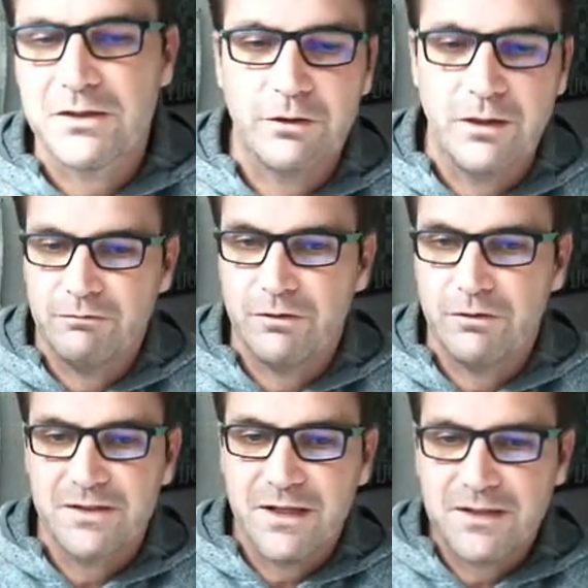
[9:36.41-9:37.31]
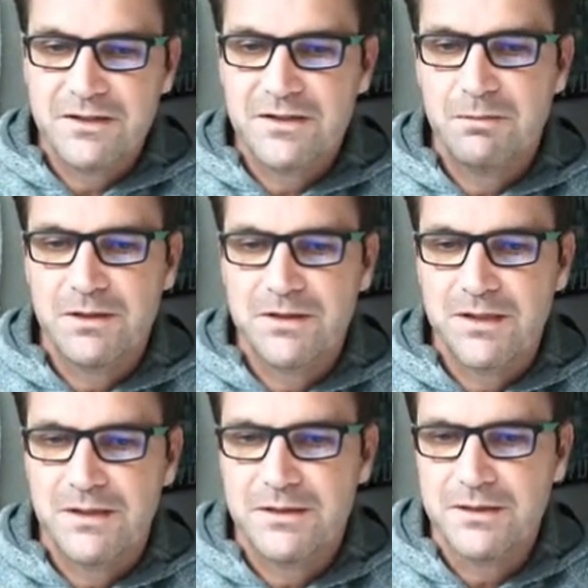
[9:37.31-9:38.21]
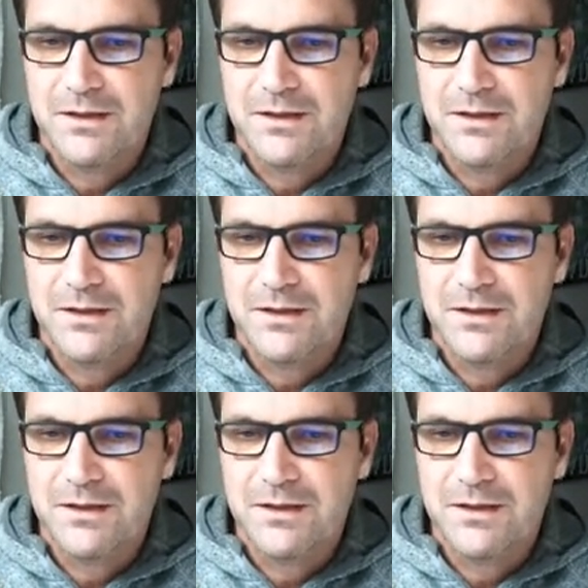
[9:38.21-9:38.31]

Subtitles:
online first. And that's as simple as it is.